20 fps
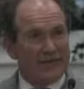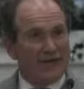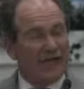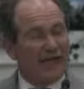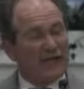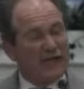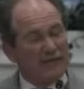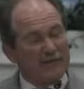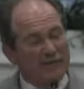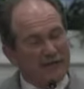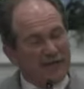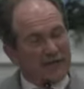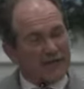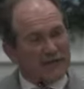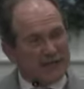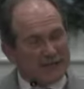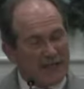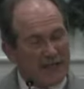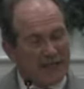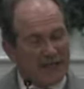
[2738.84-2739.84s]
And he
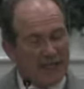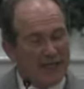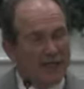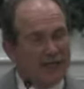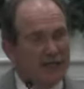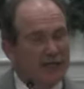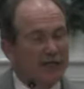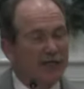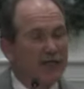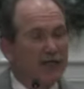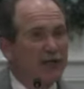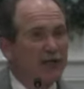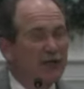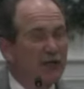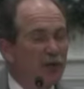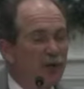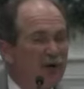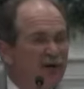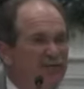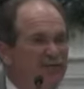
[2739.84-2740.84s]
finished second
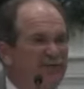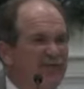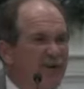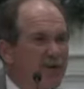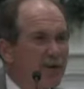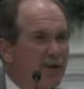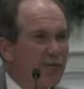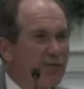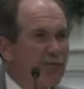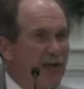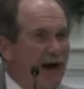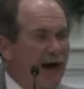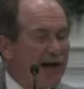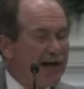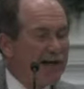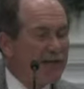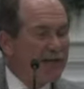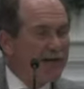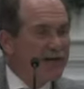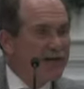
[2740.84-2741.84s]
to a full
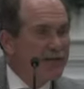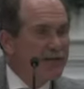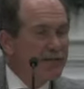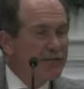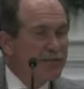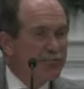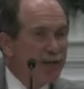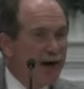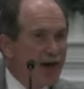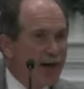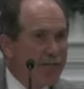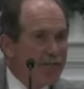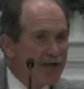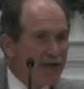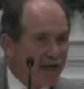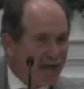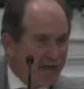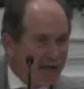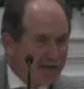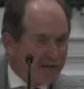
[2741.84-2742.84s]
bodied
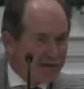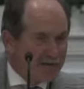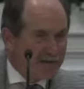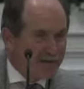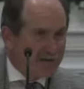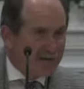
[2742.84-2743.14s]
bobcat